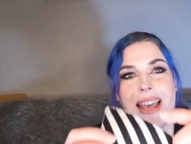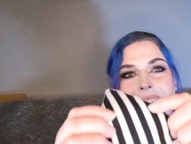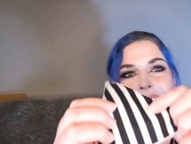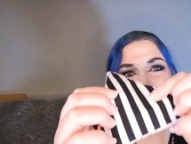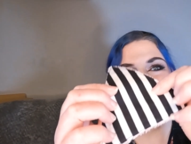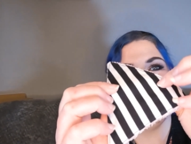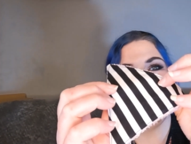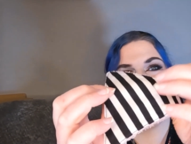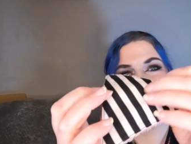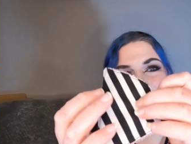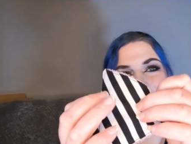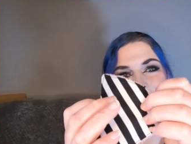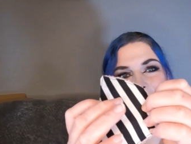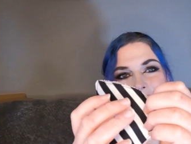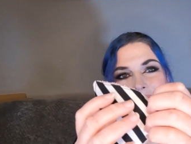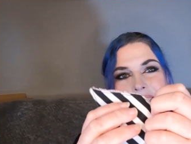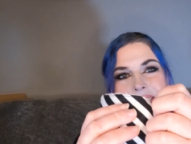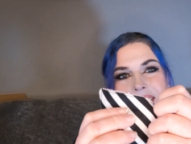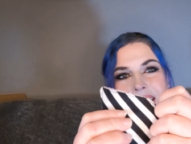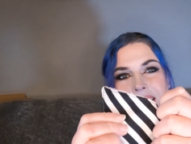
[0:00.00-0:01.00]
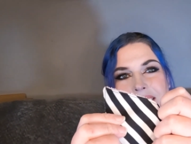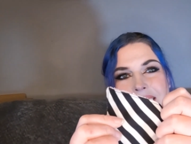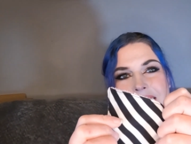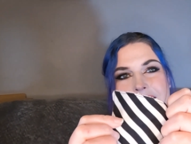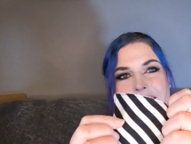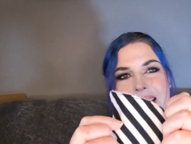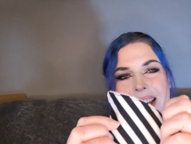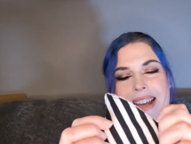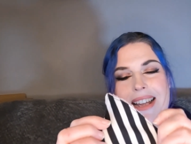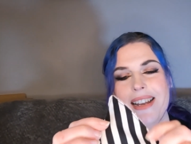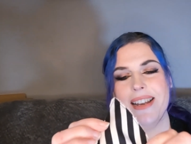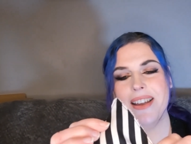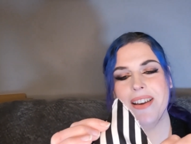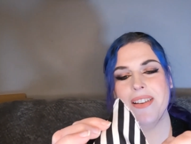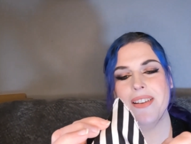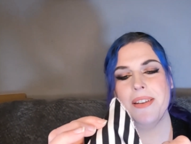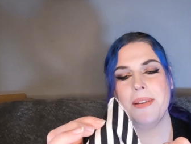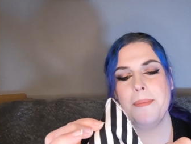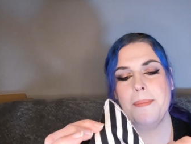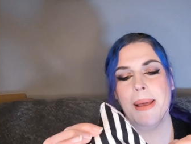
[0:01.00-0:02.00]
And it's got a stripe design
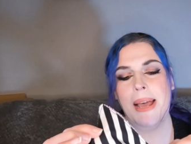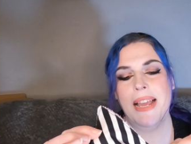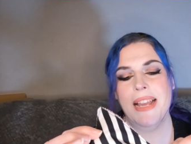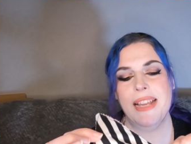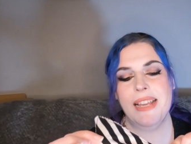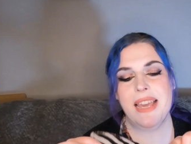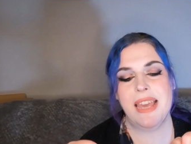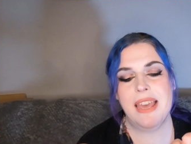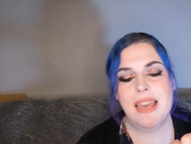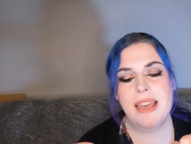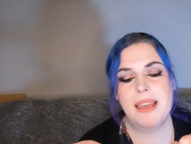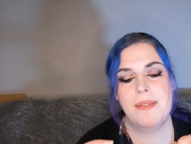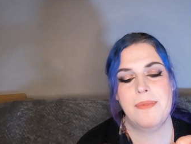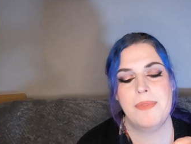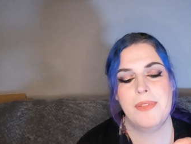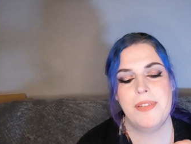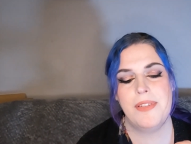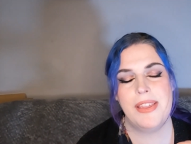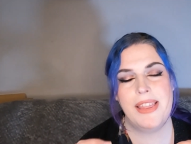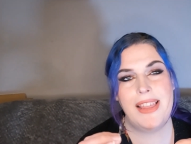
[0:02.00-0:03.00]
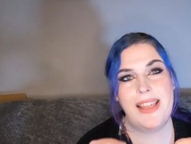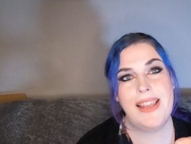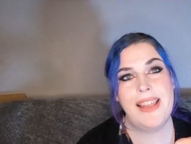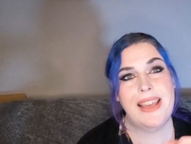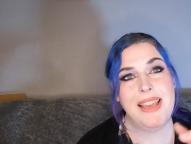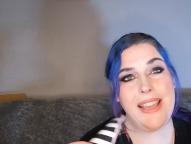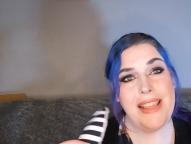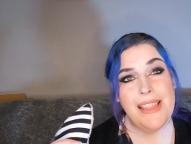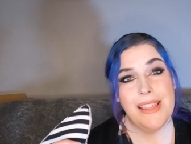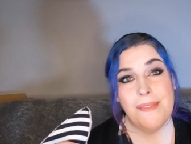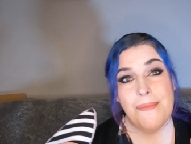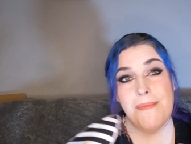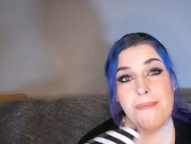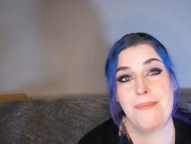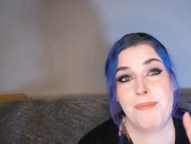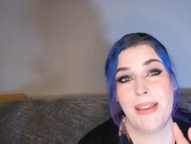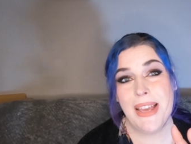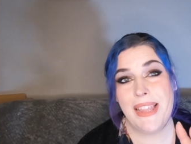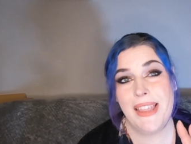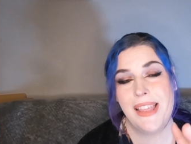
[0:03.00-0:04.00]
on the back. Um, Drusilla is a
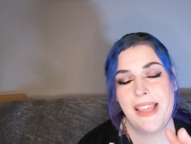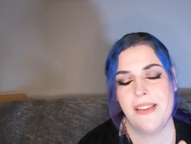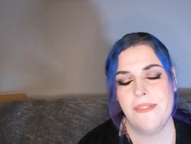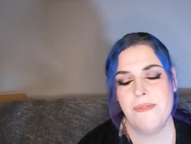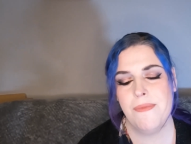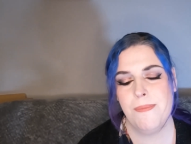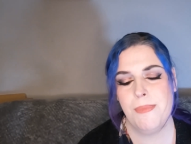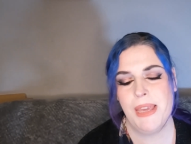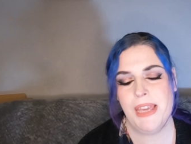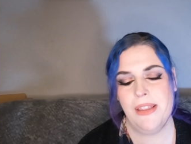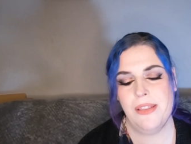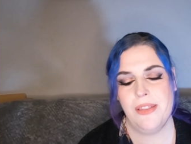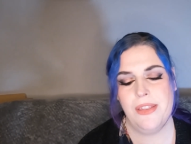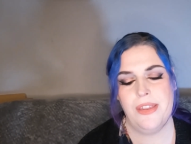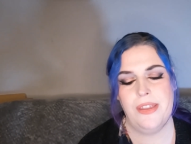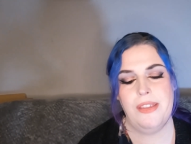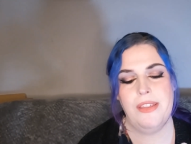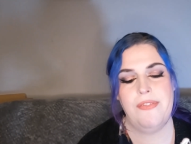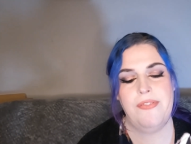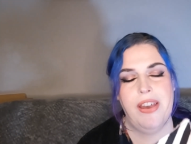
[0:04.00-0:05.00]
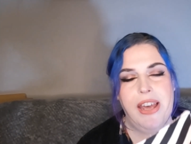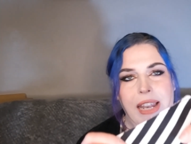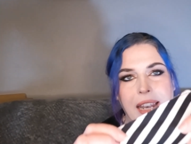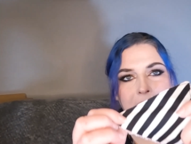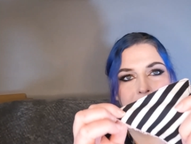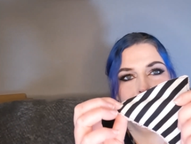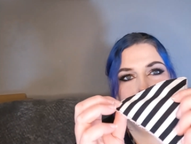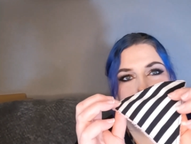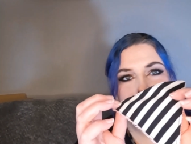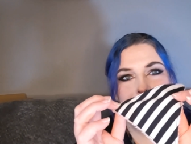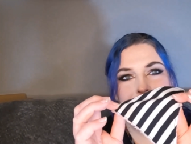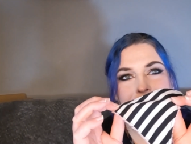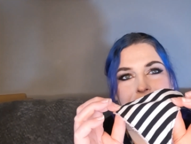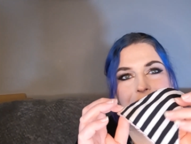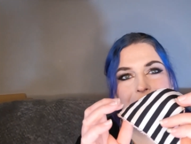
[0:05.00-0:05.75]
massive Beetlejuice fan, so